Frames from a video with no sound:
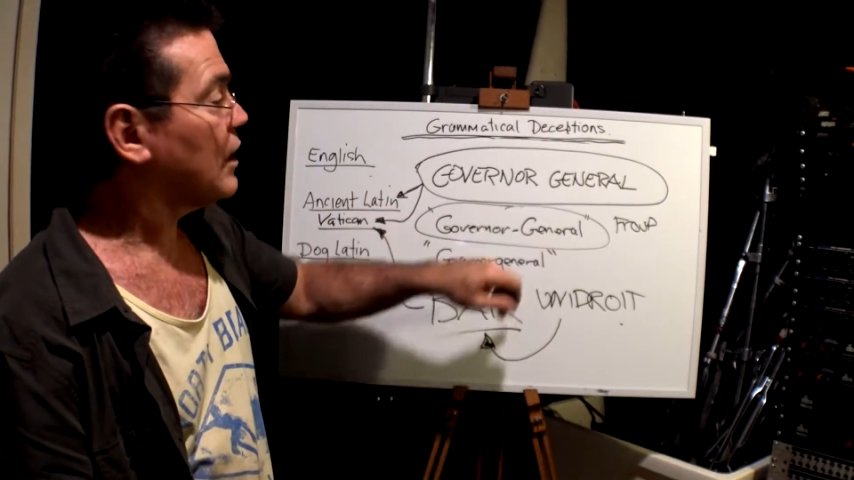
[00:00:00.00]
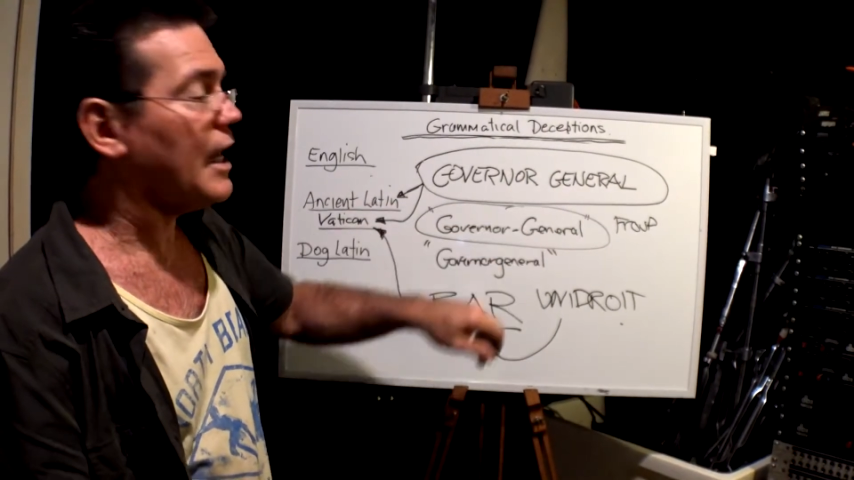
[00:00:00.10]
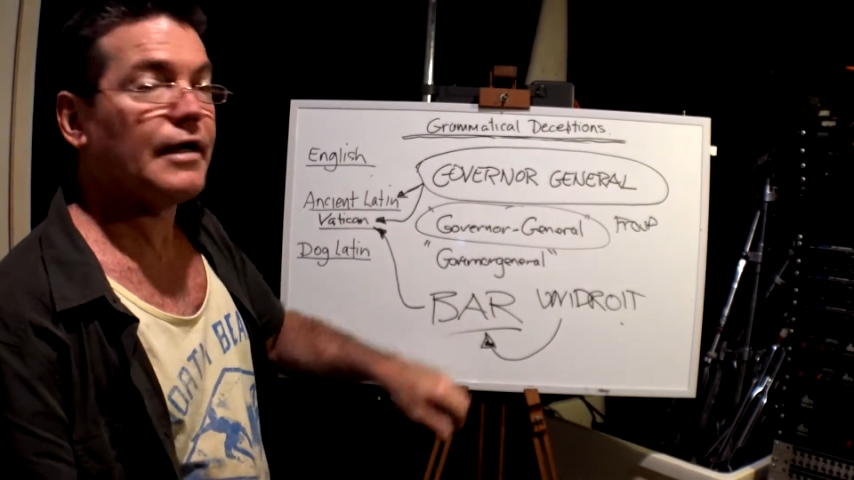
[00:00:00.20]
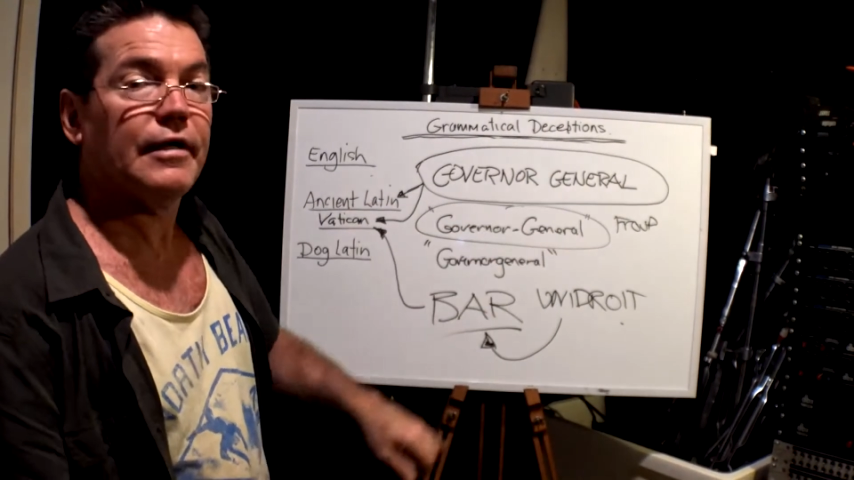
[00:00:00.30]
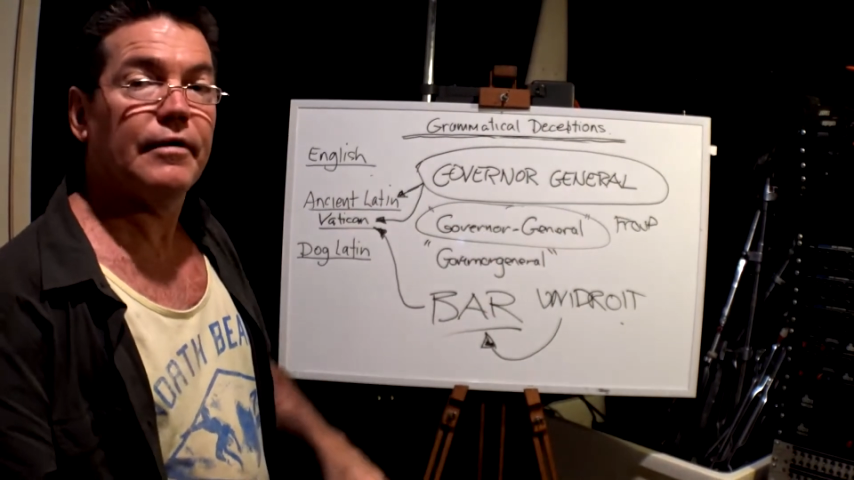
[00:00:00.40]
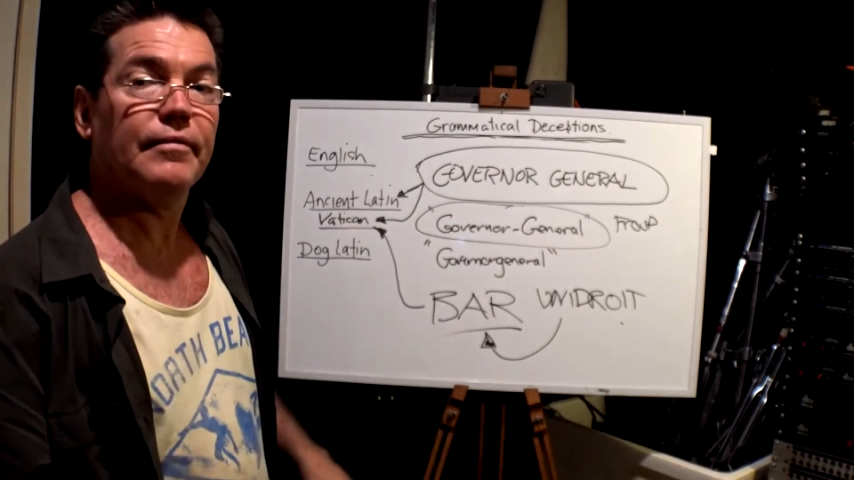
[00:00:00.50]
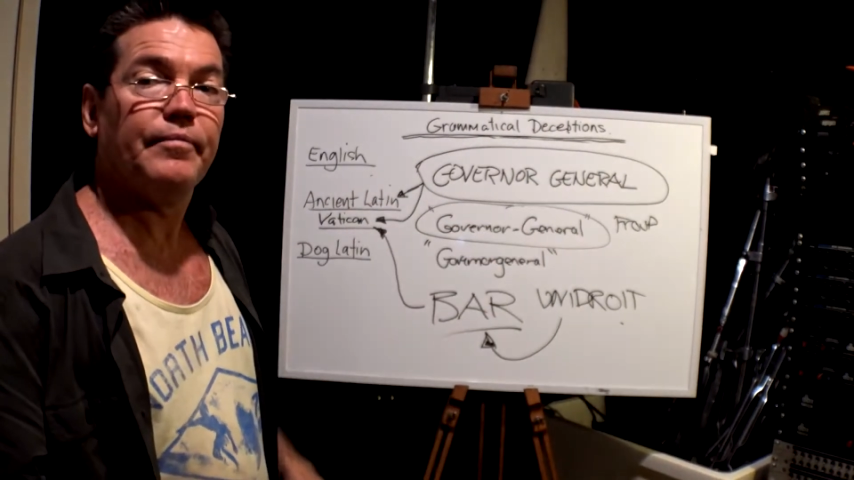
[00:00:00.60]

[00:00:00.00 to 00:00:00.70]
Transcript: Latin.